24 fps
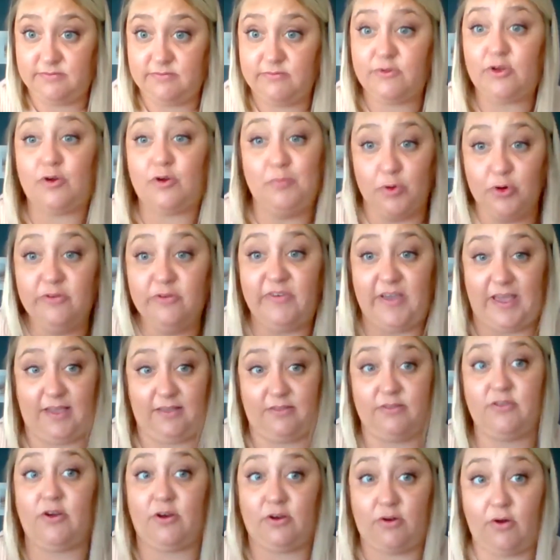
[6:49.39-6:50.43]
They're
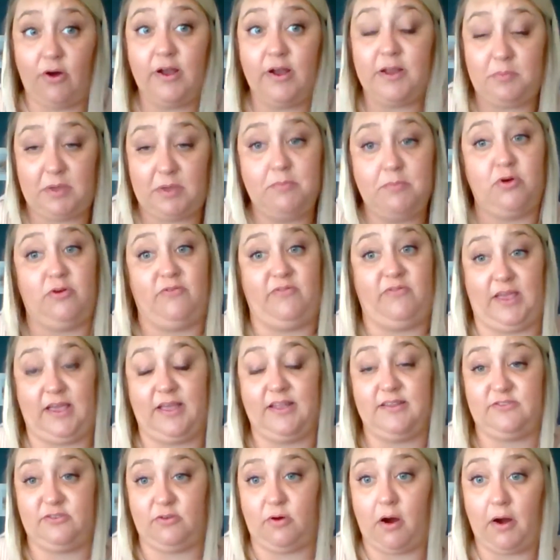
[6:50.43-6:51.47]
moving. They're going to be moving
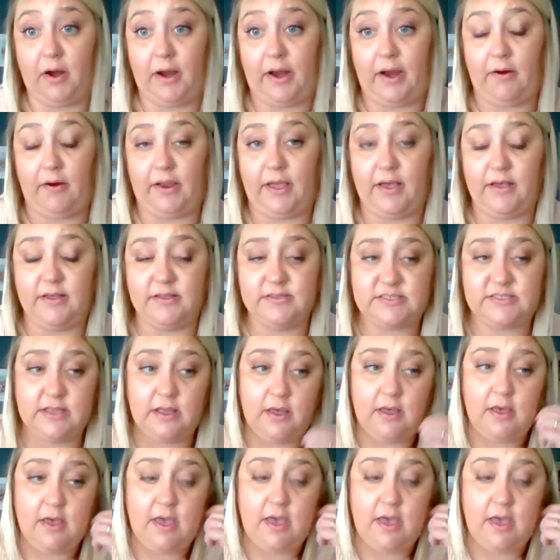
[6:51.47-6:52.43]
into our areas.